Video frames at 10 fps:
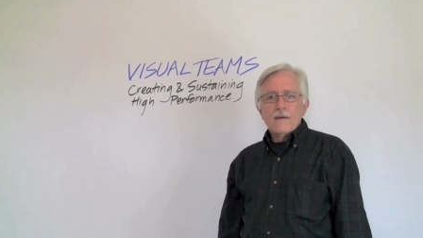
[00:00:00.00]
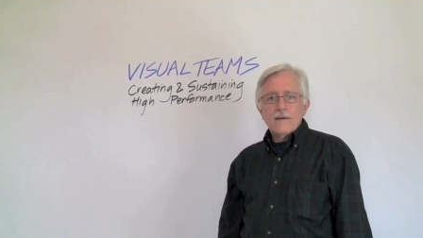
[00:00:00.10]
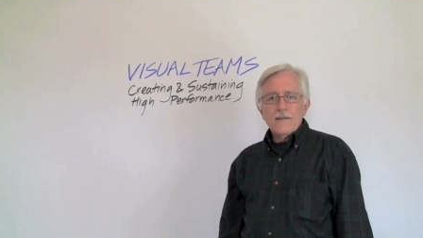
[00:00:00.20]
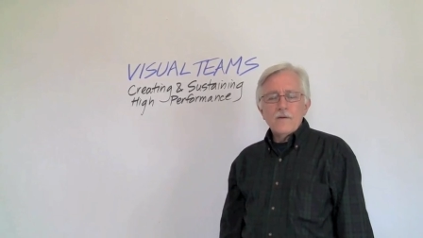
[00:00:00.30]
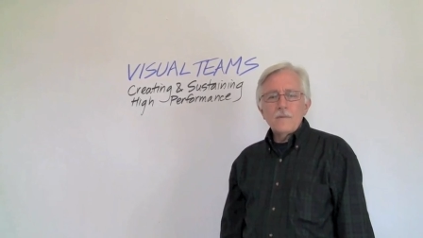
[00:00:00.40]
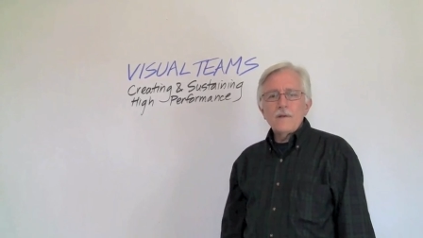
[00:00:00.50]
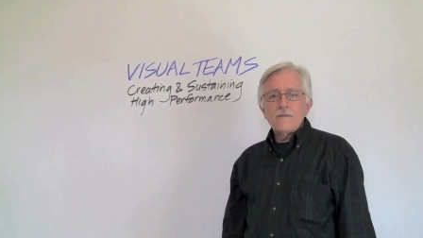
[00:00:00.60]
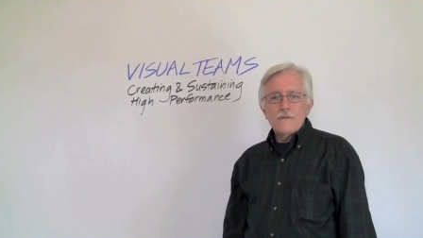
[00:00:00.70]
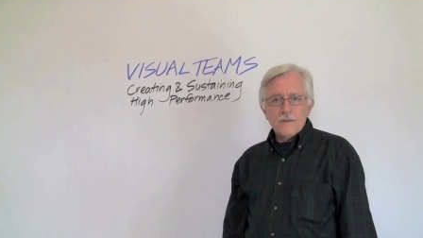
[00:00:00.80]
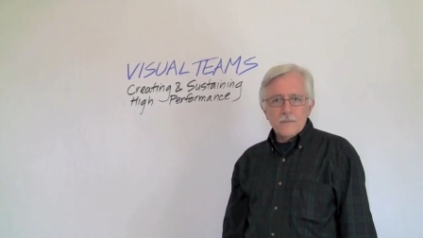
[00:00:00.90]
Well, I'm
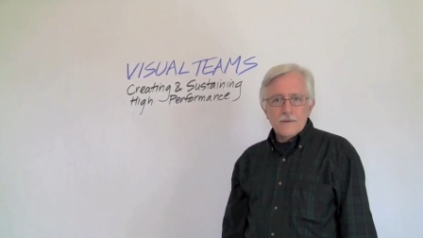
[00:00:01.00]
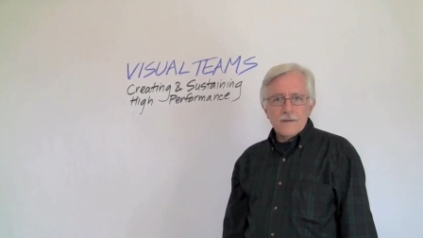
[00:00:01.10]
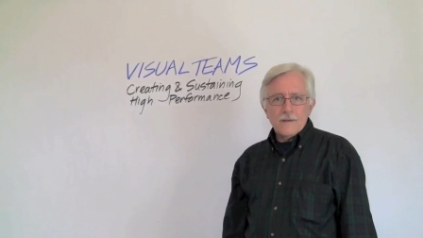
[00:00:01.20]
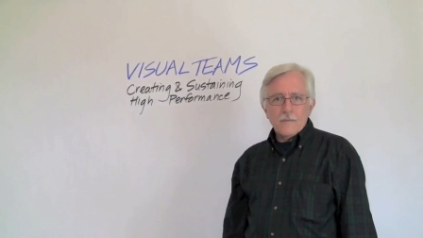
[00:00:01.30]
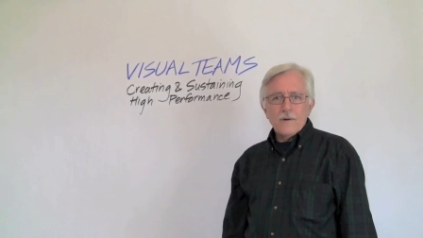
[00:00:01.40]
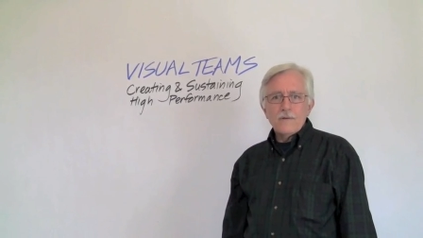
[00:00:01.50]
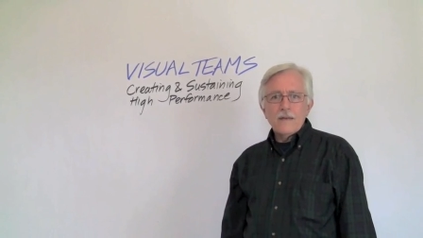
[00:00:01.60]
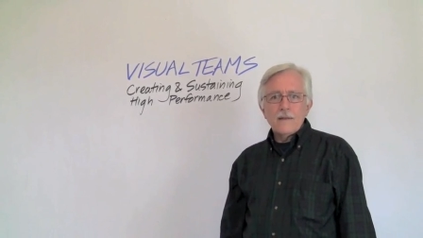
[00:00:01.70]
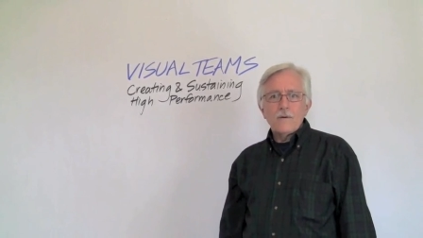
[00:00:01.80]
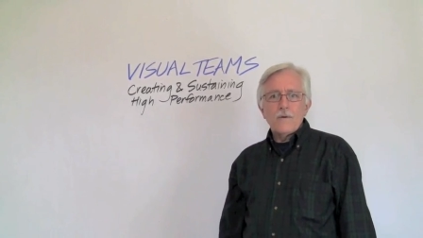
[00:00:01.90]
David Sibbet,
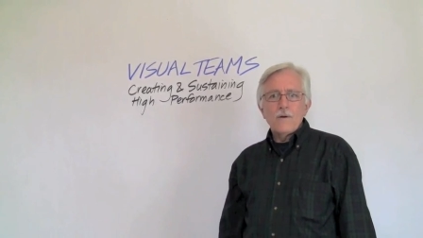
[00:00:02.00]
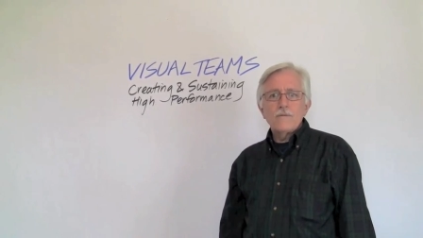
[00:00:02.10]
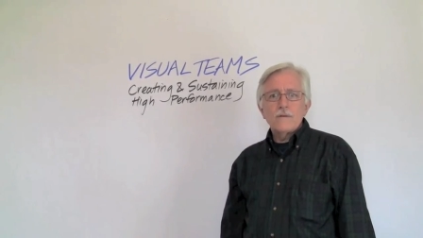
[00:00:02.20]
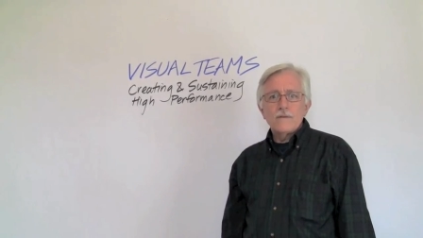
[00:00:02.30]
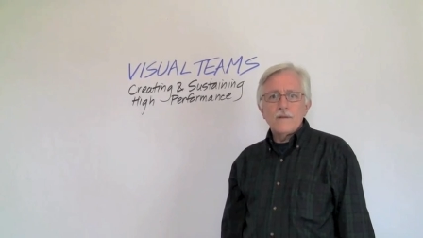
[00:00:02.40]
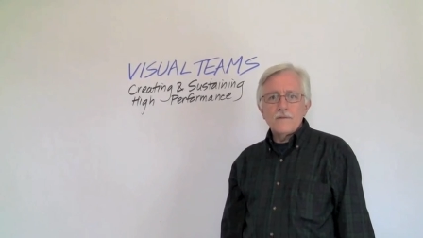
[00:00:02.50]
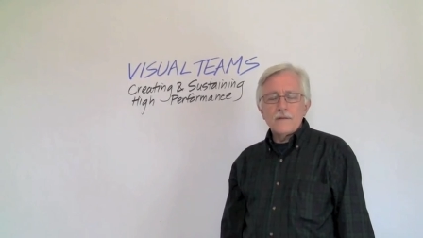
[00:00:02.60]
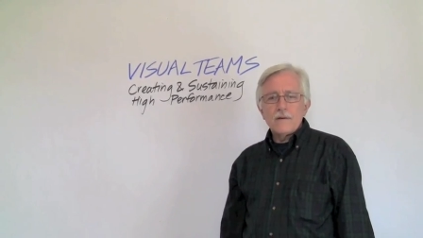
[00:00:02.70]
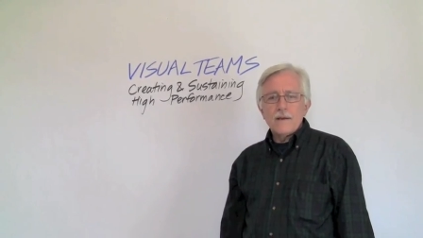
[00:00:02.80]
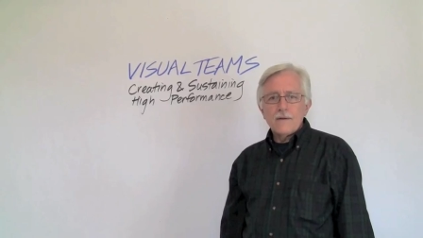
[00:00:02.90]
president of the Grove Consultants
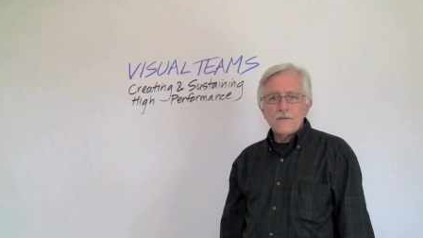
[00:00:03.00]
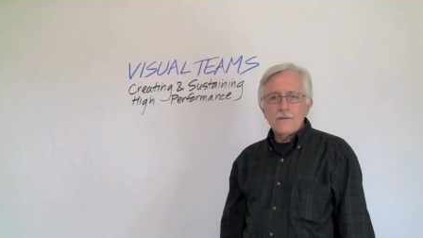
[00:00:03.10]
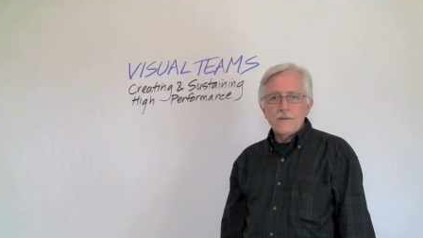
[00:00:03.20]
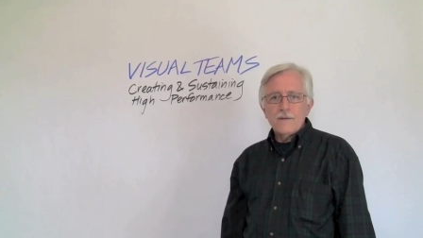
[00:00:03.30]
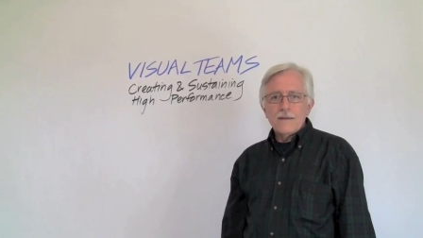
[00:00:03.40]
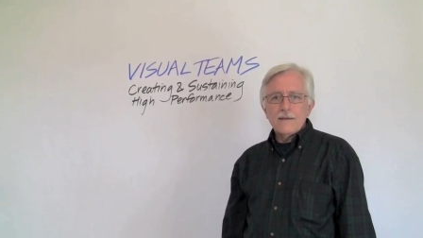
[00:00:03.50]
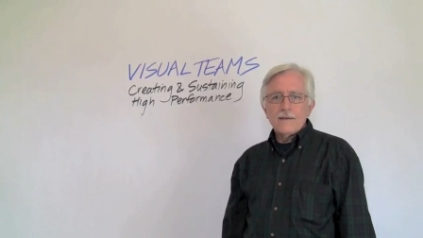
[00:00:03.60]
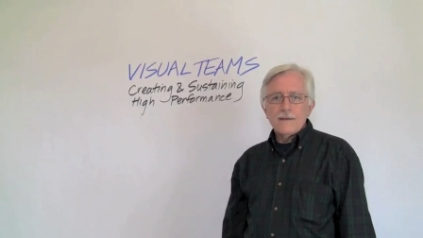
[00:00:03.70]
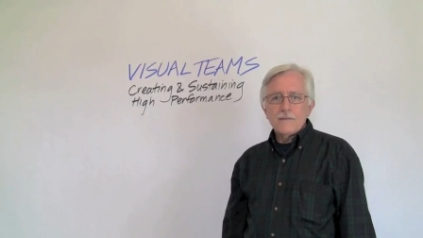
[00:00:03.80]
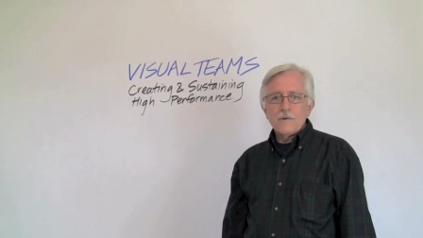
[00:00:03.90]
International,
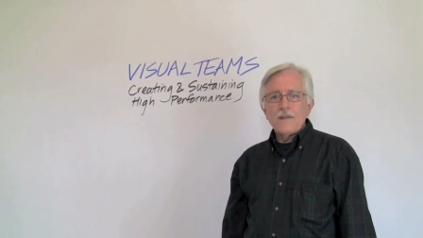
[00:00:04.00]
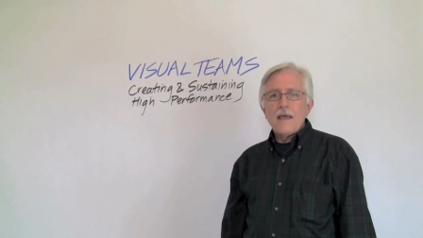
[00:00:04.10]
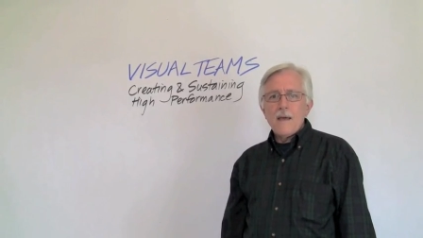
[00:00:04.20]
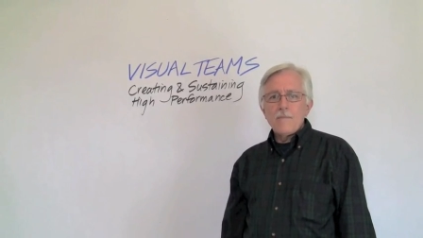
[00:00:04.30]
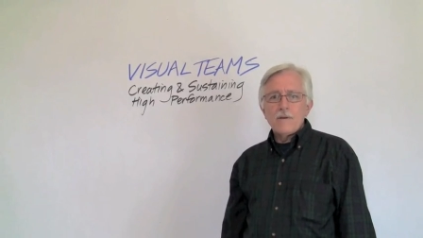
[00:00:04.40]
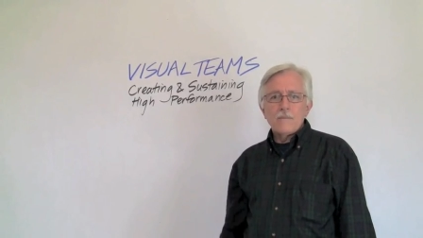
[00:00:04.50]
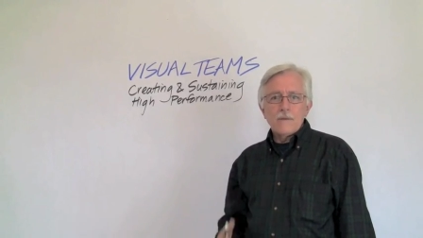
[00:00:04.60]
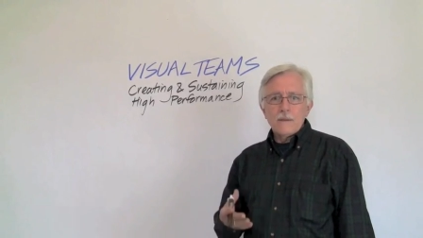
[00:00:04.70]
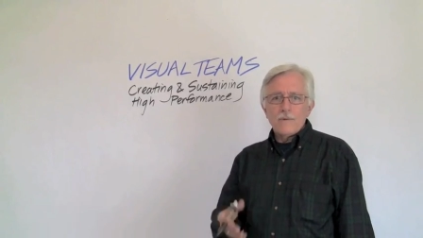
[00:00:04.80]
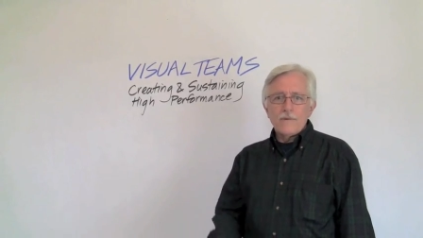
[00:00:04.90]
and I'm really happy to
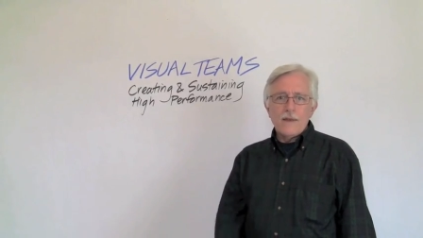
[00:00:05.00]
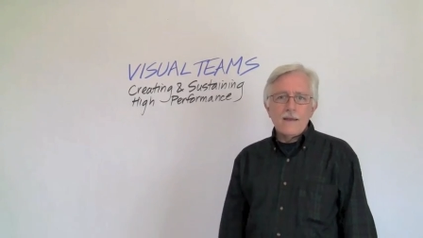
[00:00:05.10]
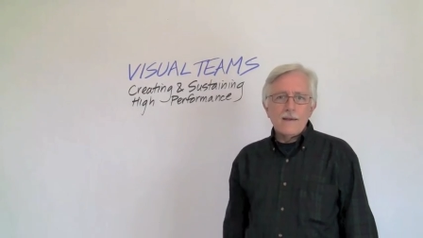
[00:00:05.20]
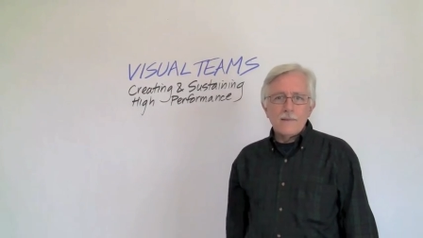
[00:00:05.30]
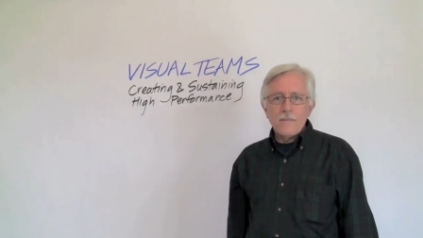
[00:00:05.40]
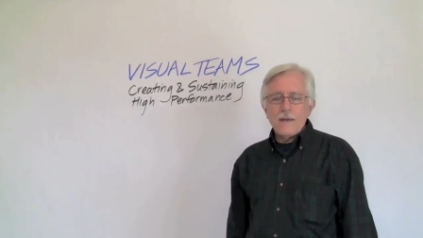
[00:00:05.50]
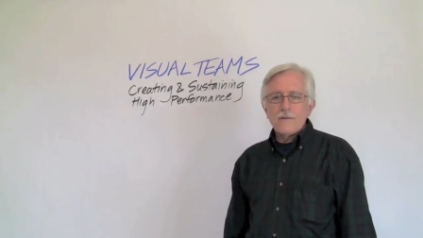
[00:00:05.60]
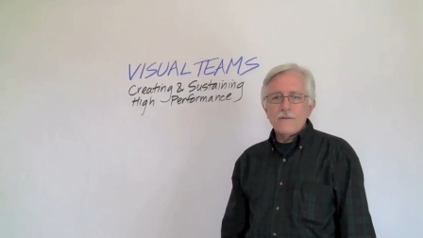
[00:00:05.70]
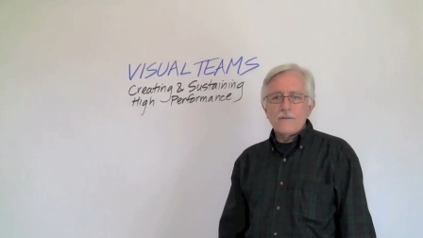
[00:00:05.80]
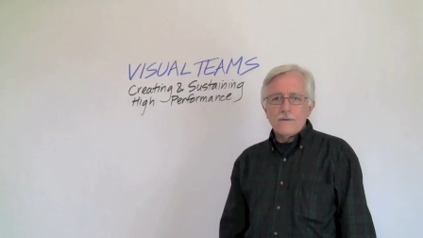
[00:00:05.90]
be presenting at
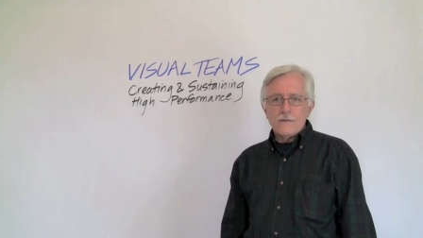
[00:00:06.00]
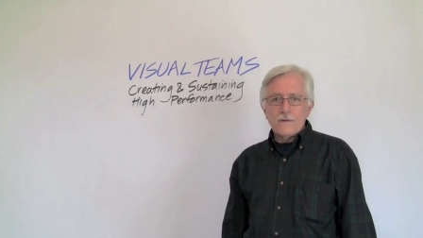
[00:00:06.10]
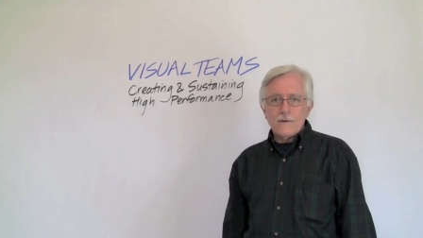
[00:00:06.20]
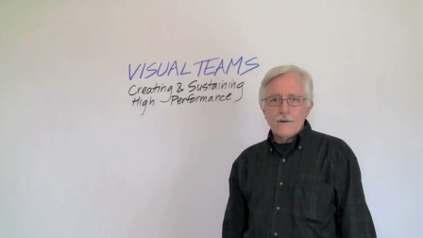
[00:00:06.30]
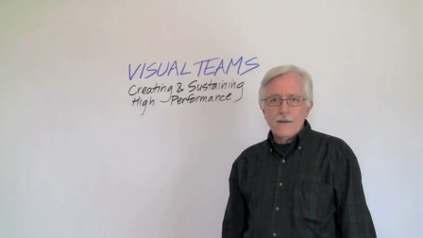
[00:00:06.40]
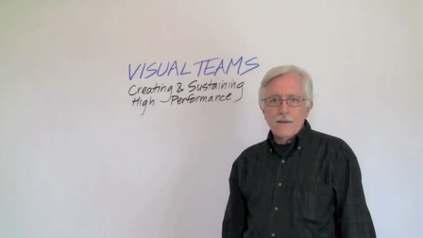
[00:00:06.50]
Pegasus this year.